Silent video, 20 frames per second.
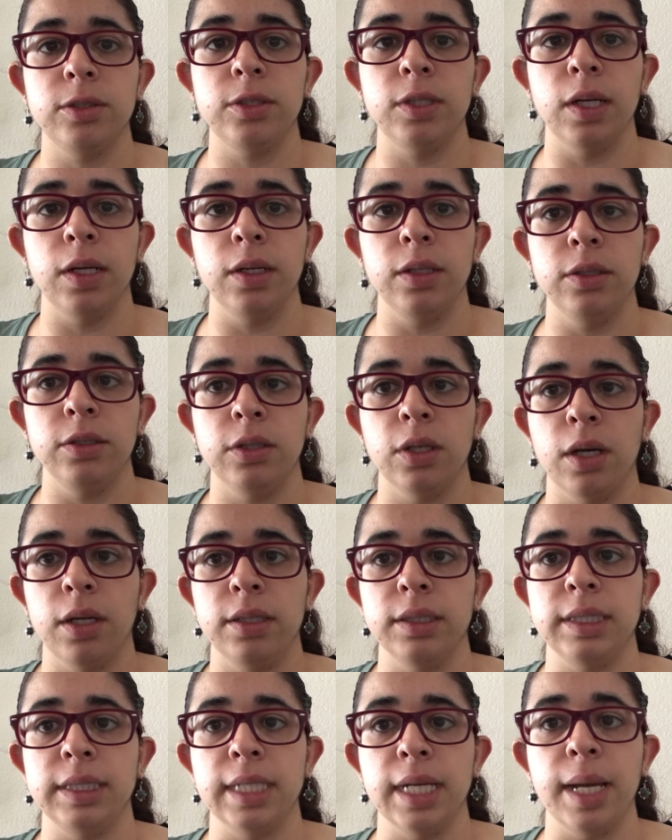trying
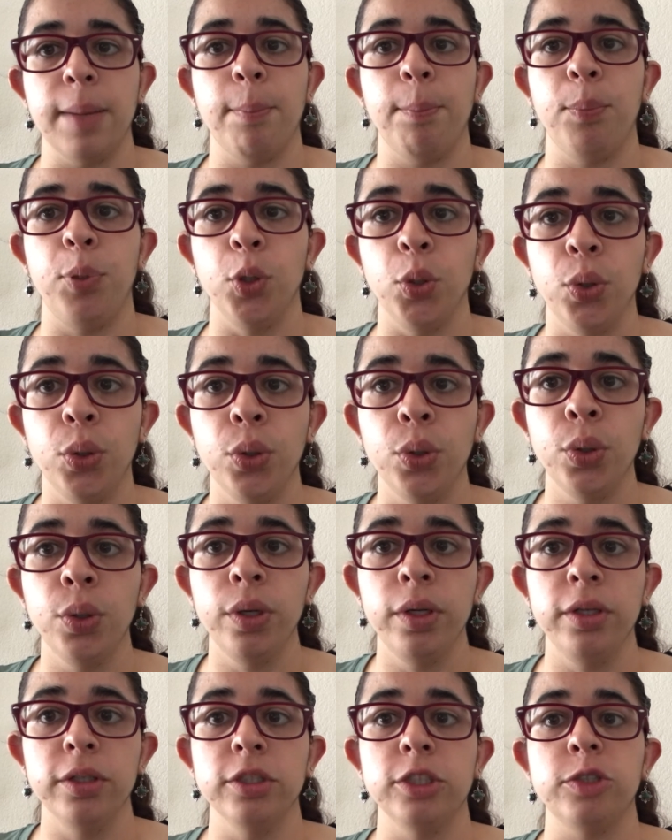to say,
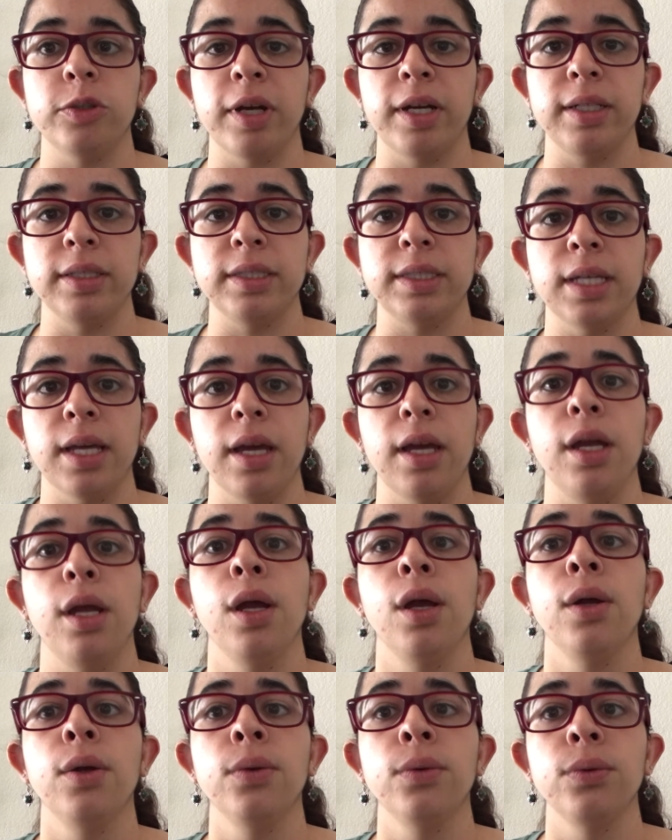you're trying to say,
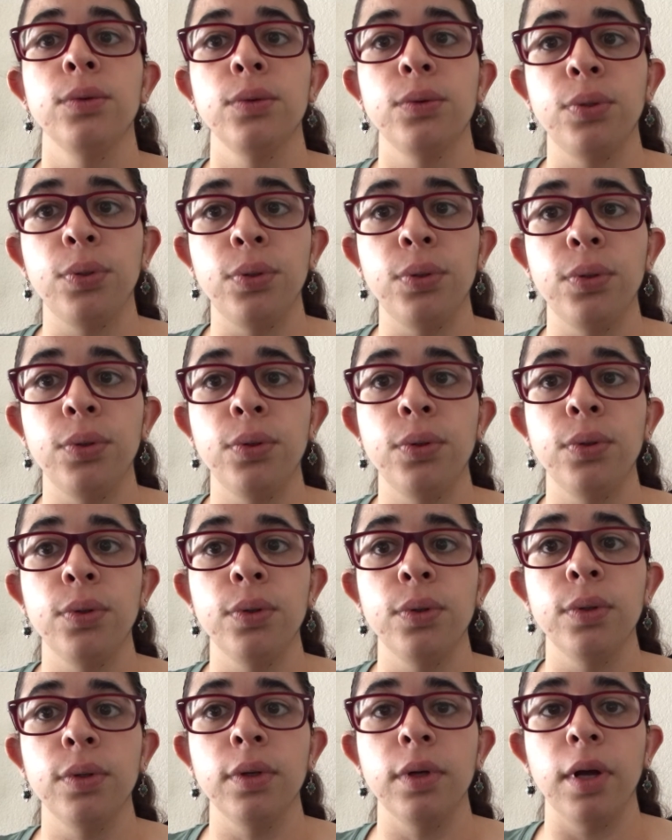
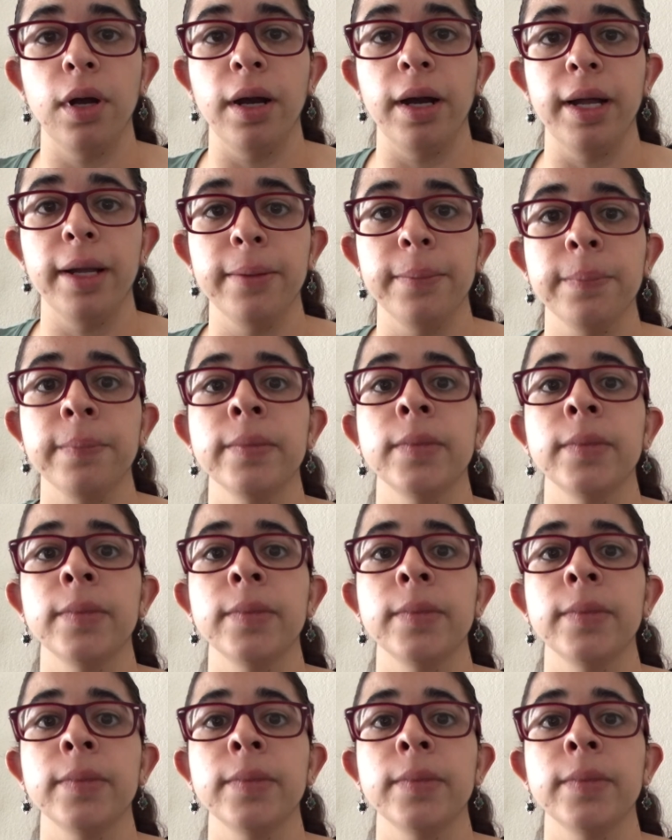all right?